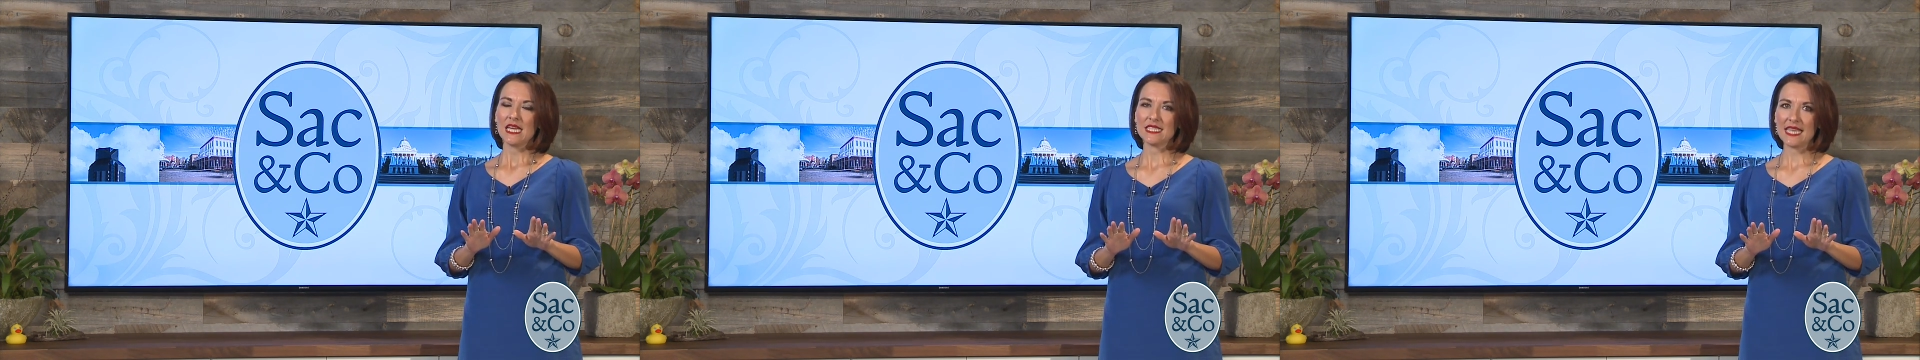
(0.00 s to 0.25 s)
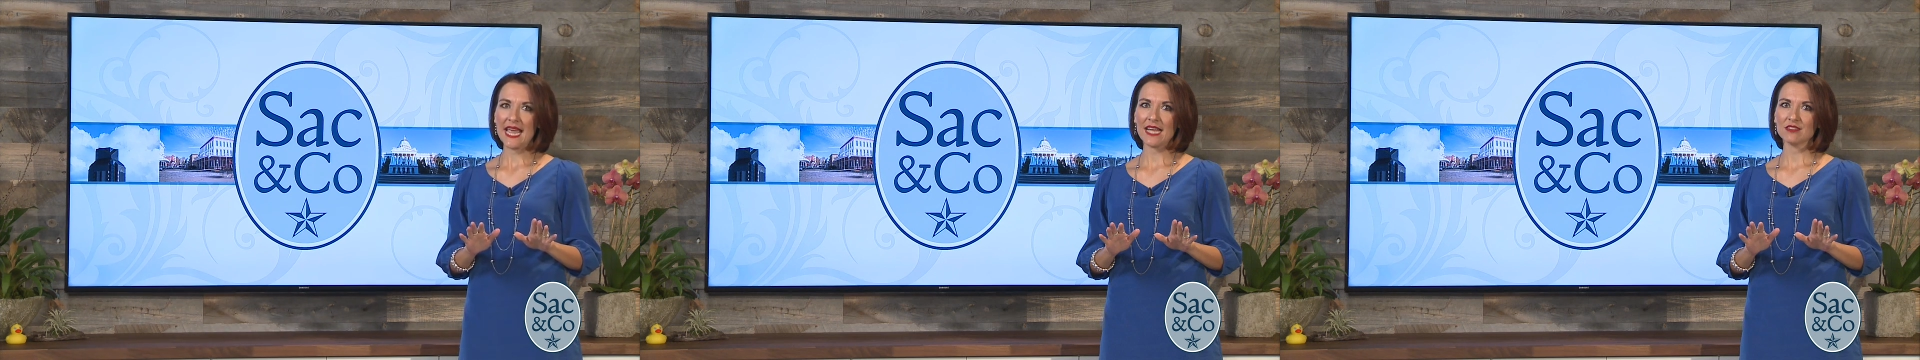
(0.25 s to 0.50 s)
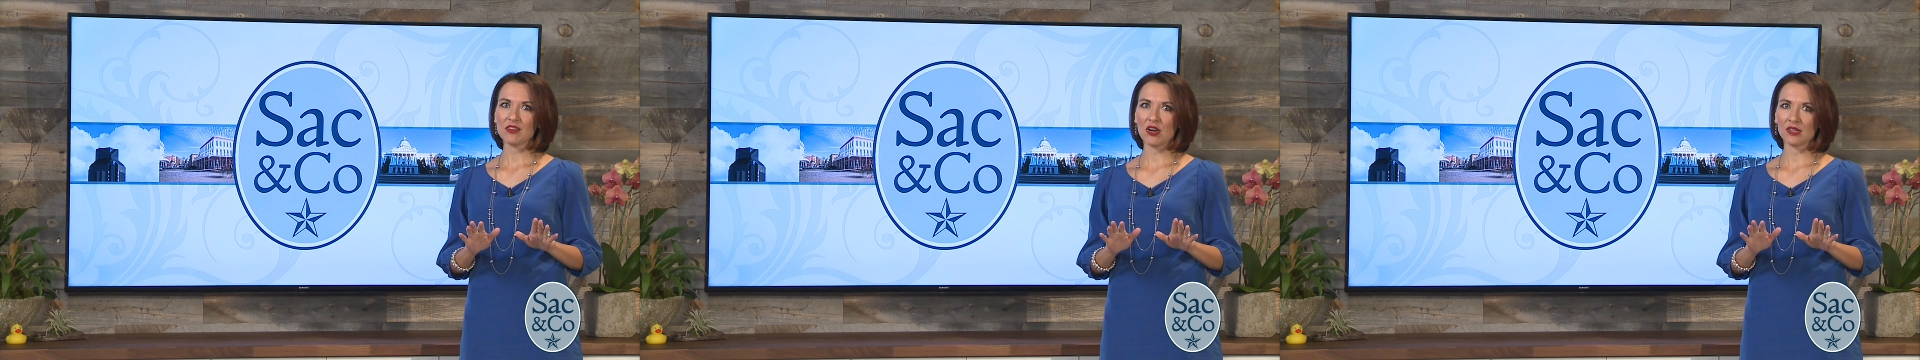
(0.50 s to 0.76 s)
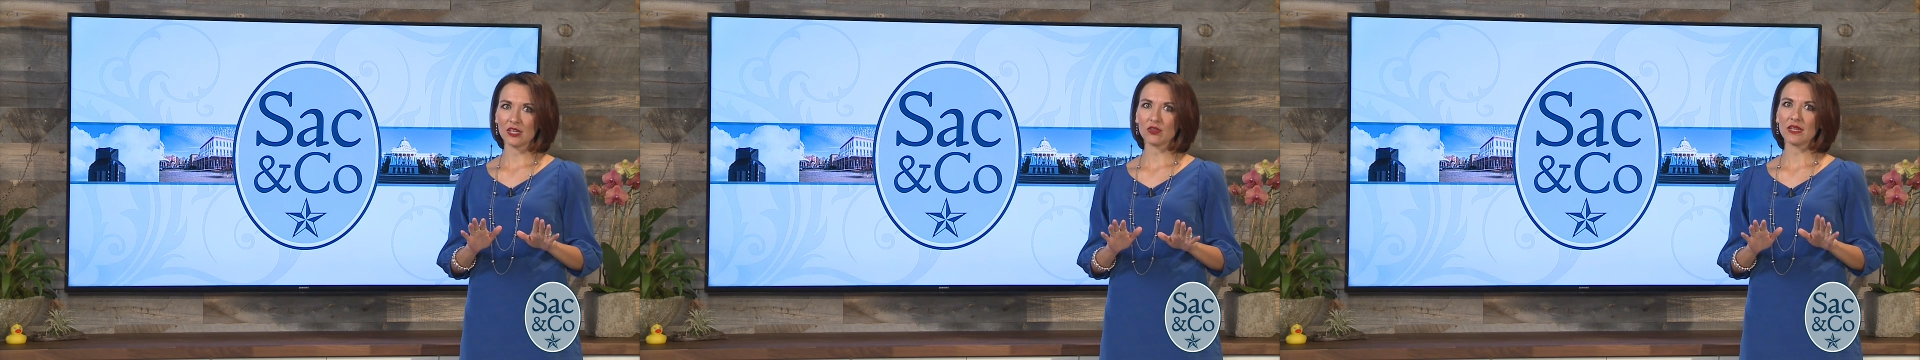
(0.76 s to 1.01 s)
His hands
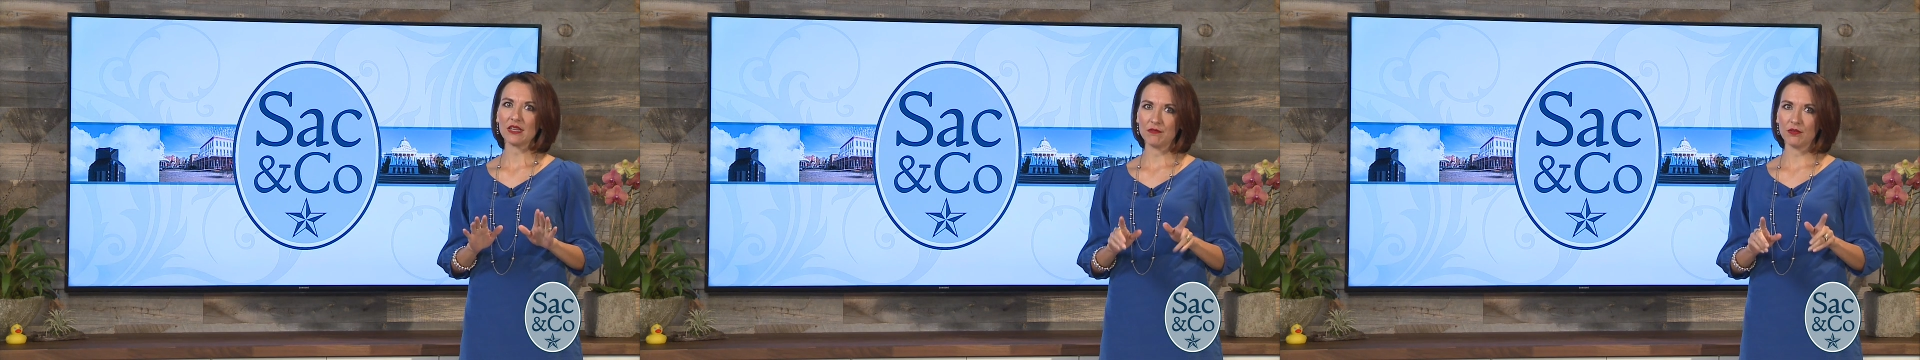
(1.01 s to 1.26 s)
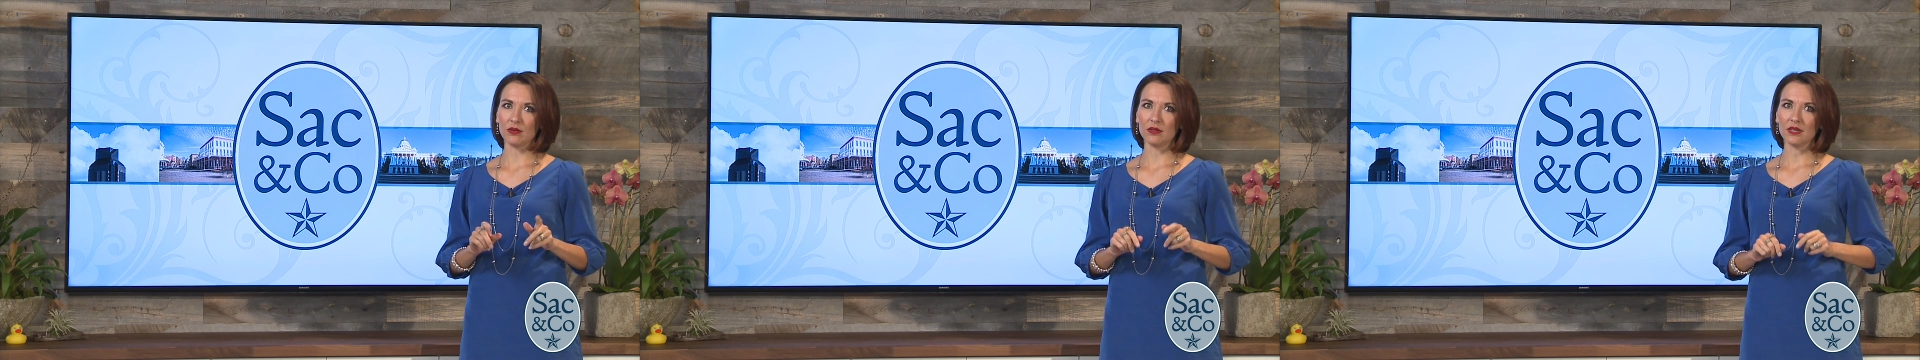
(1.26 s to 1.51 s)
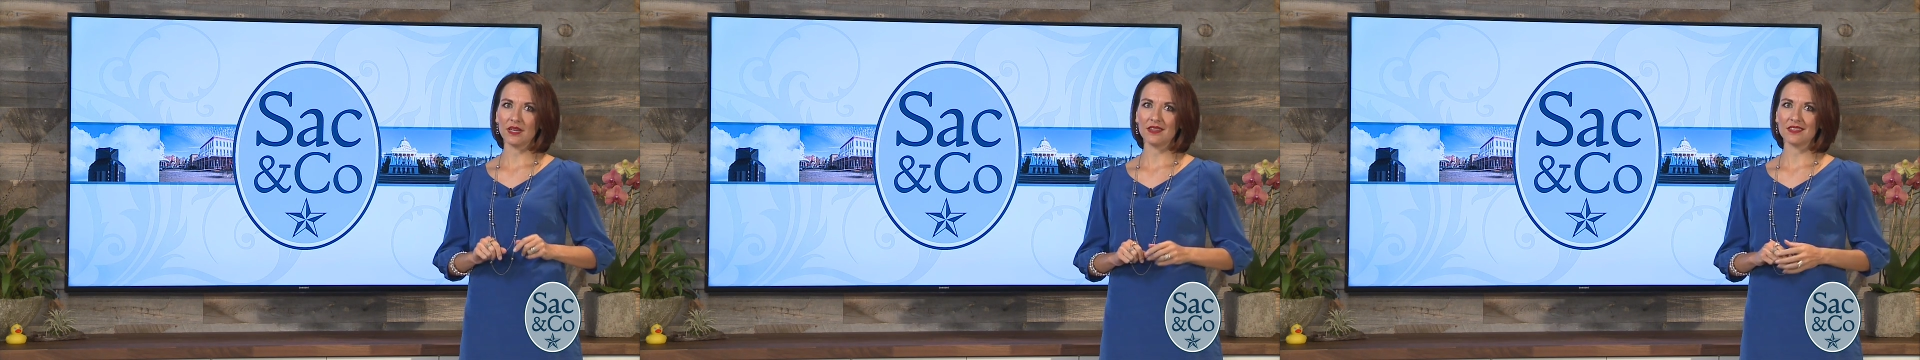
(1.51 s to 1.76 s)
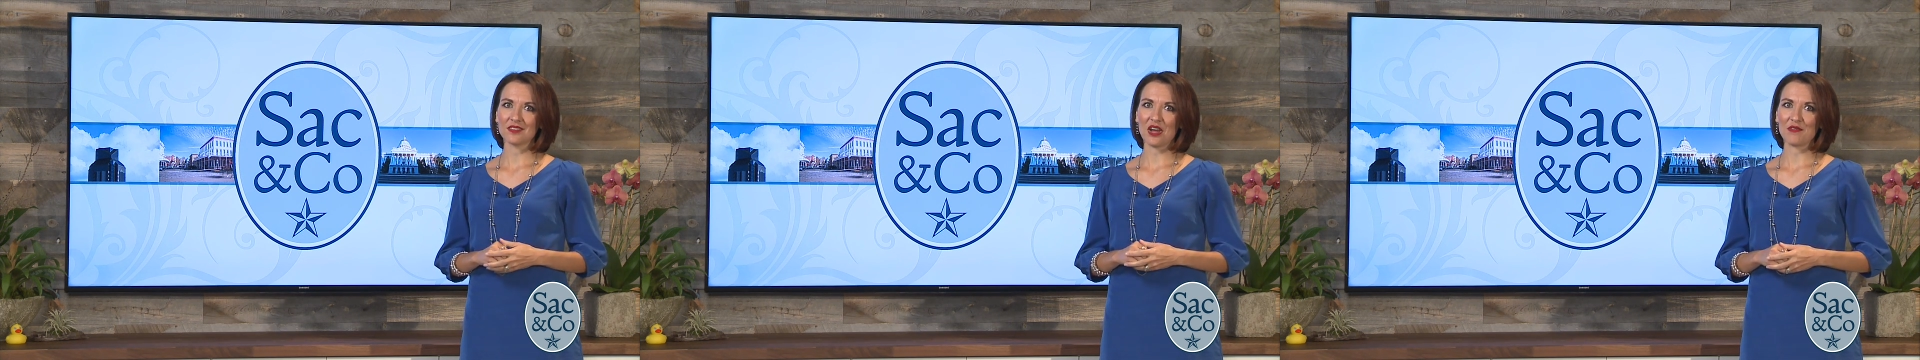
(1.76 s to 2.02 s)
are literally full
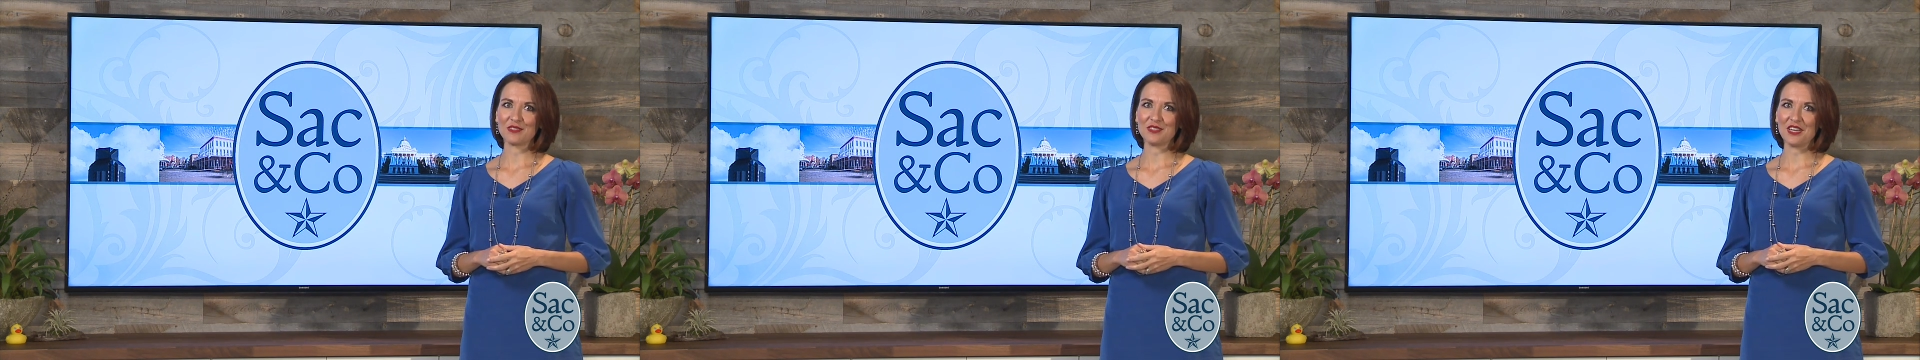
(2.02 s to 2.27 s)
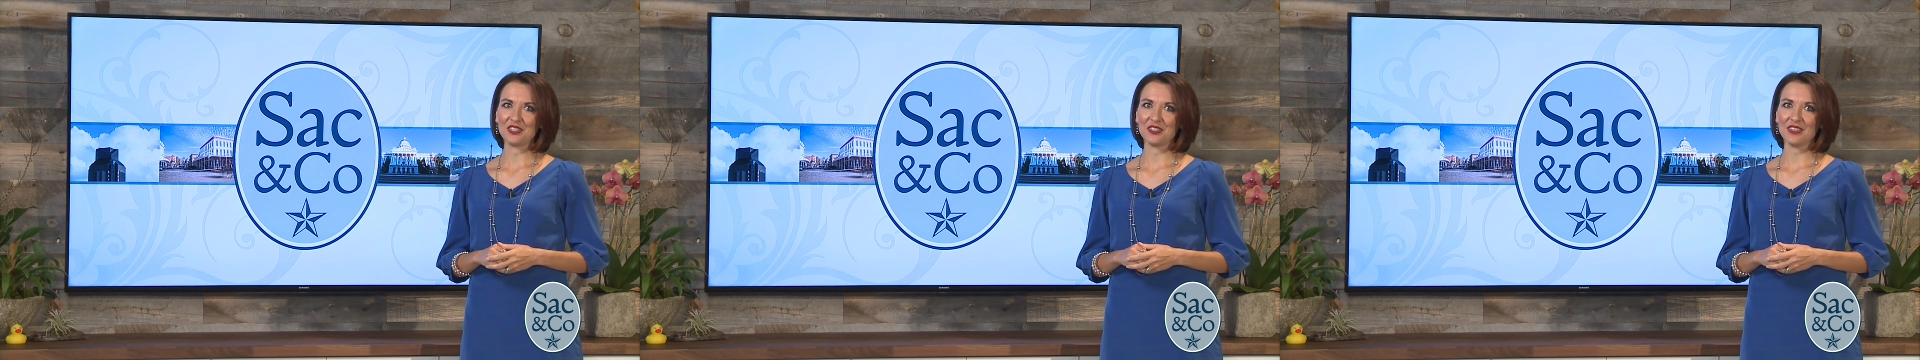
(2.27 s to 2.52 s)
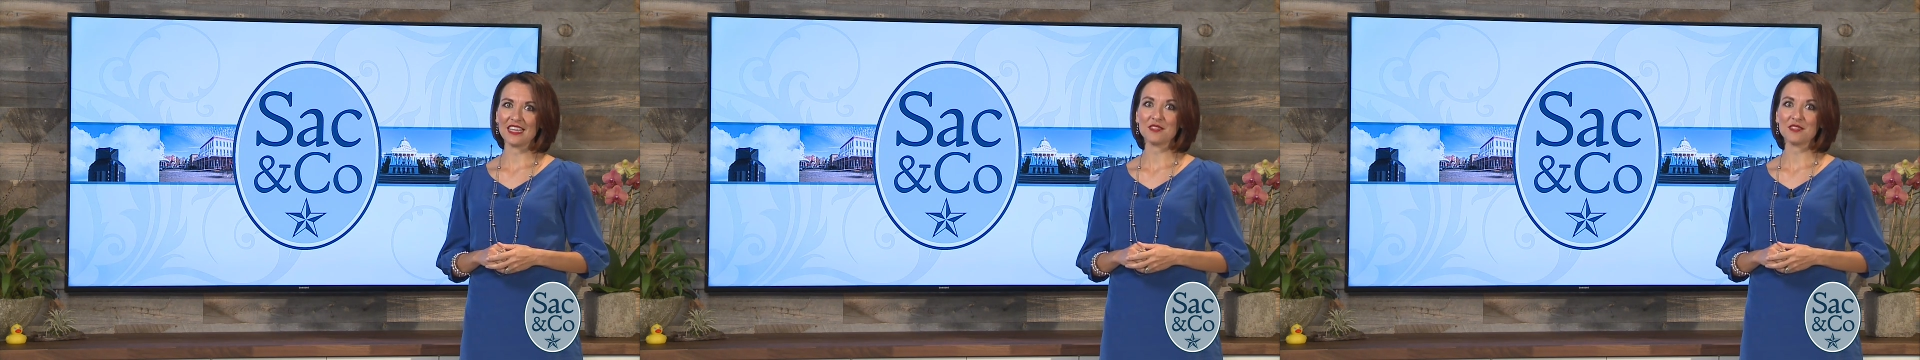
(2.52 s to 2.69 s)
in this conversation.